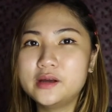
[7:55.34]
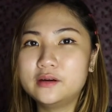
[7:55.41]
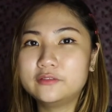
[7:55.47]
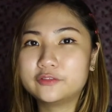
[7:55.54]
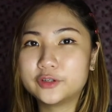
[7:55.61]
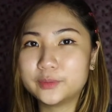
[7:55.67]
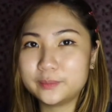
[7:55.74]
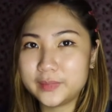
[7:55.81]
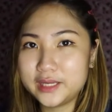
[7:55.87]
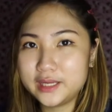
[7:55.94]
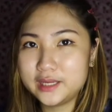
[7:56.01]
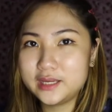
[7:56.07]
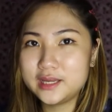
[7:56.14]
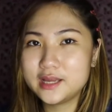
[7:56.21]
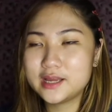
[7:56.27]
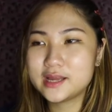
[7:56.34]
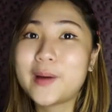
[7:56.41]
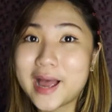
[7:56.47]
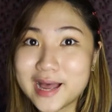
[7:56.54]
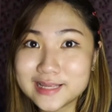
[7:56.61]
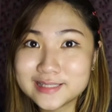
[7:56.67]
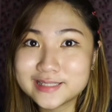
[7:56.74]
for me,
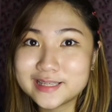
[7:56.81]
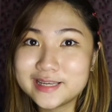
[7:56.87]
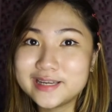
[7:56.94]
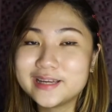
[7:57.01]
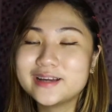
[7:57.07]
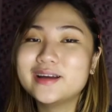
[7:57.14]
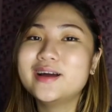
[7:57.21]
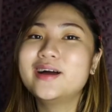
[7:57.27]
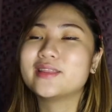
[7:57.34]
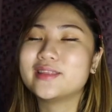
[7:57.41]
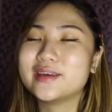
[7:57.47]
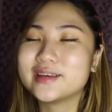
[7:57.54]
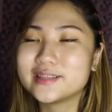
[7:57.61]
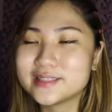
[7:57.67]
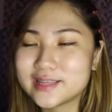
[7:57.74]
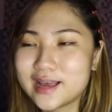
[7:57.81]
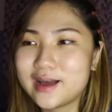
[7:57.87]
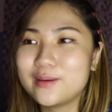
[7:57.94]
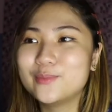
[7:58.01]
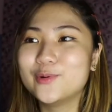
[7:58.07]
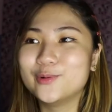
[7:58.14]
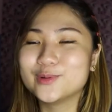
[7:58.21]
passing the
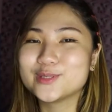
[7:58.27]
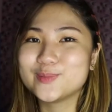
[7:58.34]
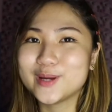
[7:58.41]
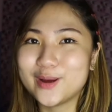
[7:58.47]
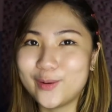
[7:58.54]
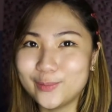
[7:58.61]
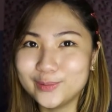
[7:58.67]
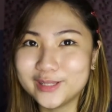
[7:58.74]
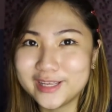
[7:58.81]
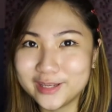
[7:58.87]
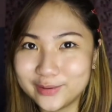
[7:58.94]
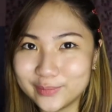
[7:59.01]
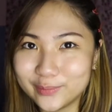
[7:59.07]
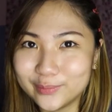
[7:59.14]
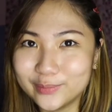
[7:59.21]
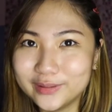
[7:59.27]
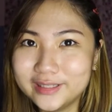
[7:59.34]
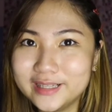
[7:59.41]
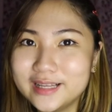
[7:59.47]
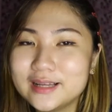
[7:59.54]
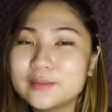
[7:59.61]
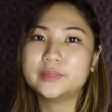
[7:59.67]
exam was my only
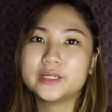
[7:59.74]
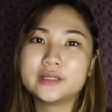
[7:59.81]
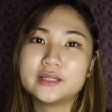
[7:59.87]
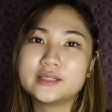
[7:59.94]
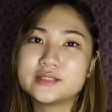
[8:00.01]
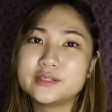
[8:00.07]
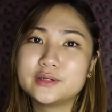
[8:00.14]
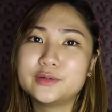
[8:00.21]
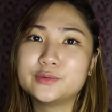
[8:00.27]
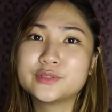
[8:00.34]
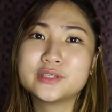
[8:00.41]
goal, because, you know,